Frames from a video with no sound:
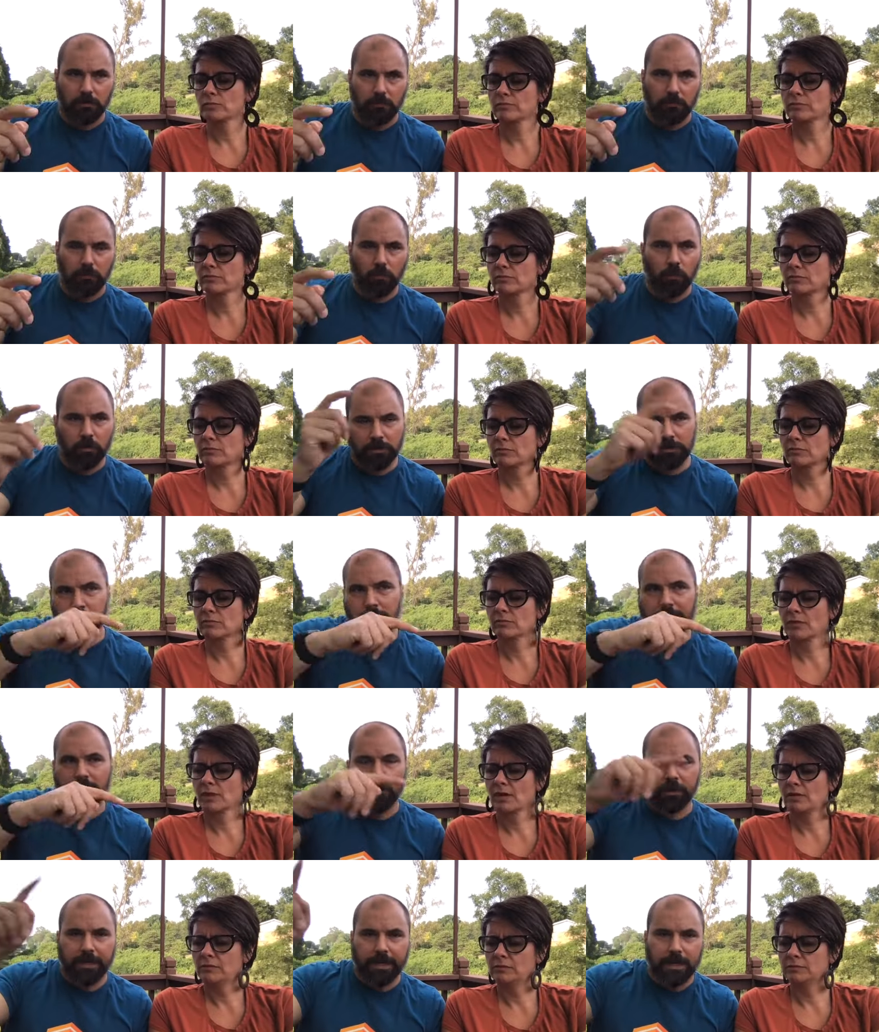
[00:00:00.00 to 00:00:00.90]
Speaker 1: wanted to be an
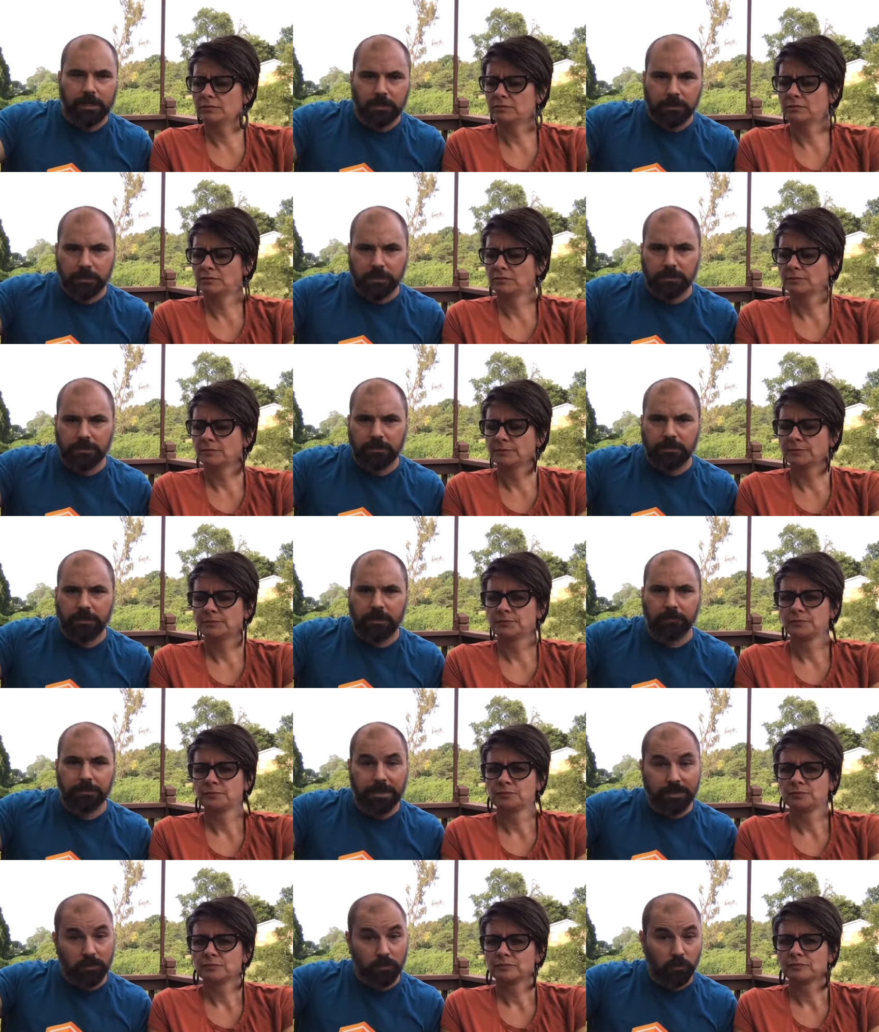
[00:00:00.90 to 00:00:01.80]
archaeologist and dig up
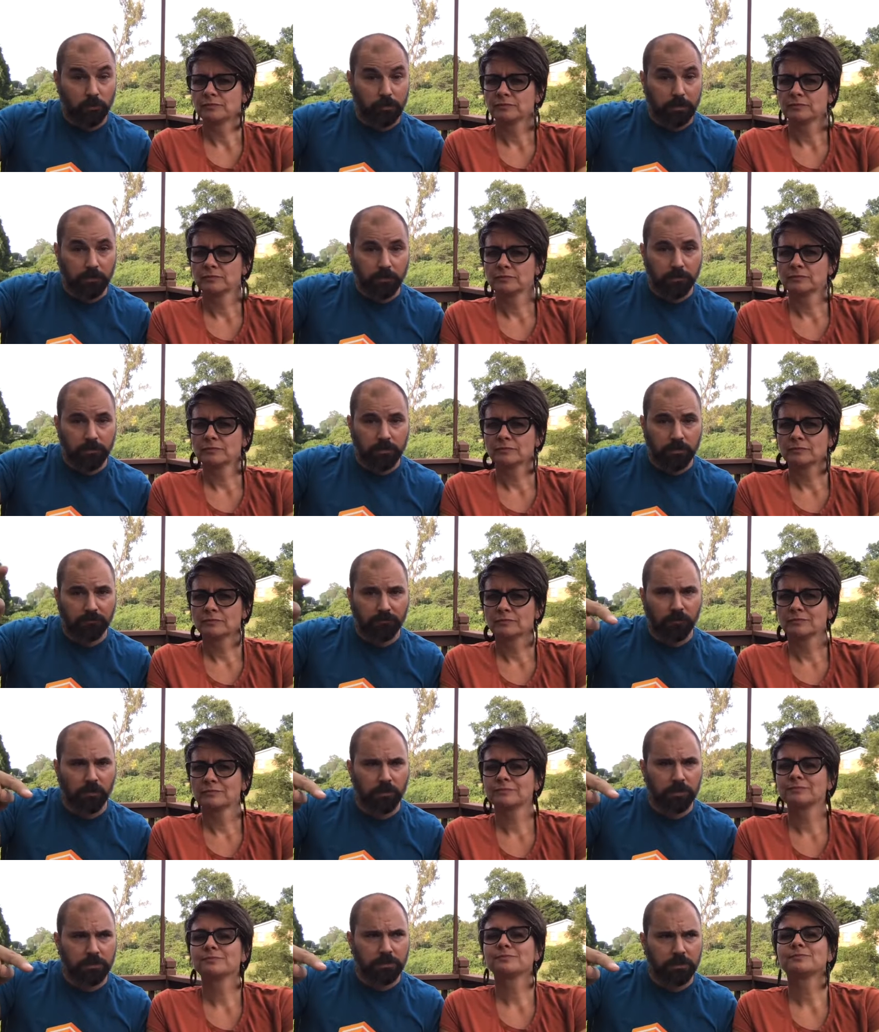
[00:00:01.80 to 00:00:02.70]
dinosaur bones
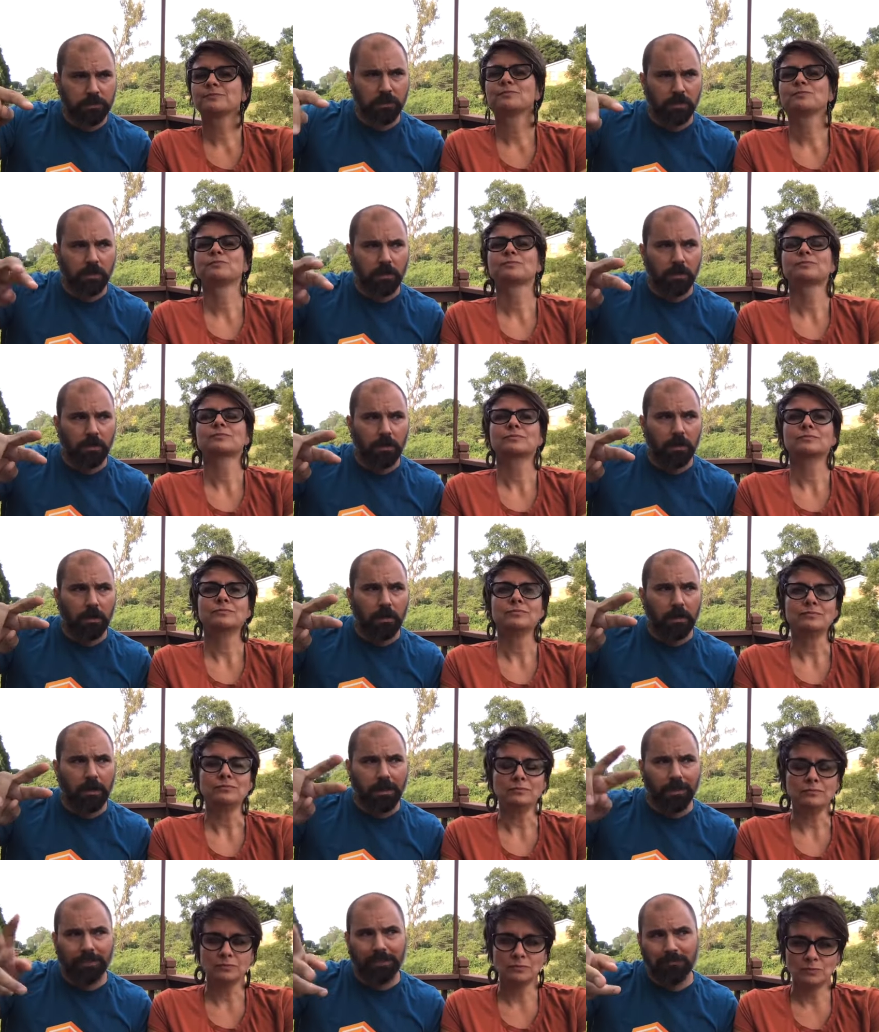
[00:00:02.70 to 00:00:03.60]
first
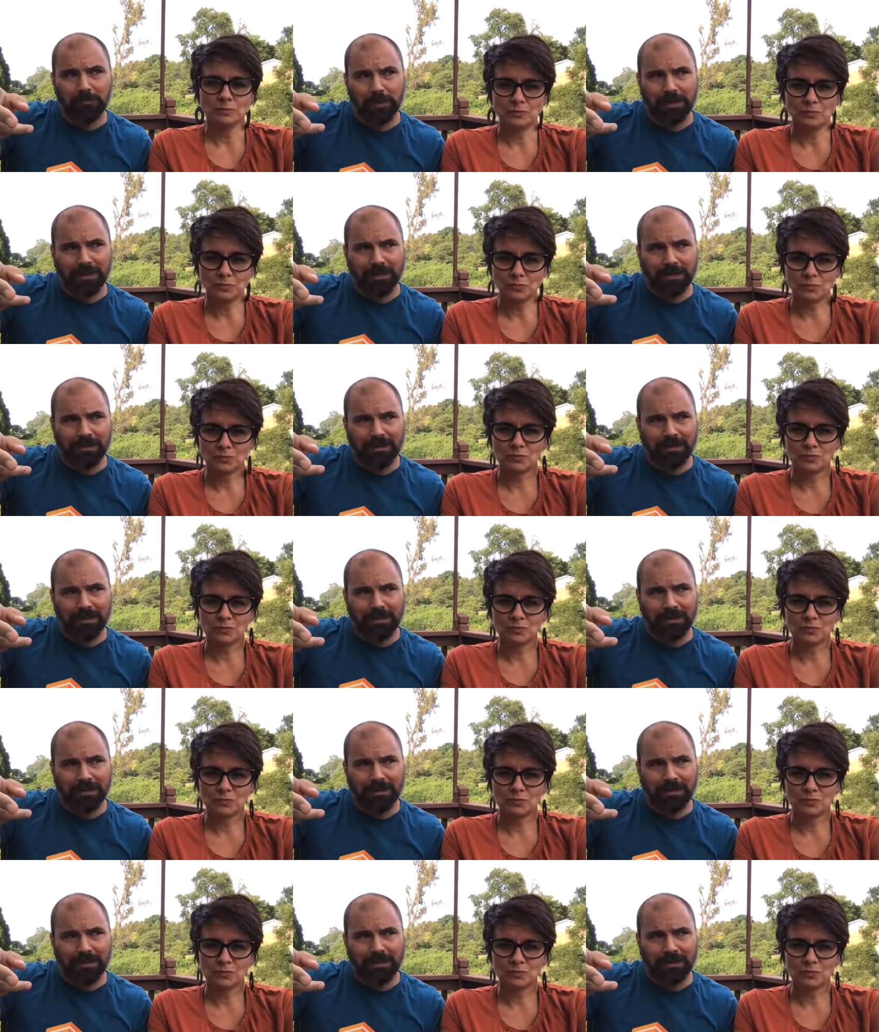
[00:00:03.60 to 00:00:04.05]
and then be an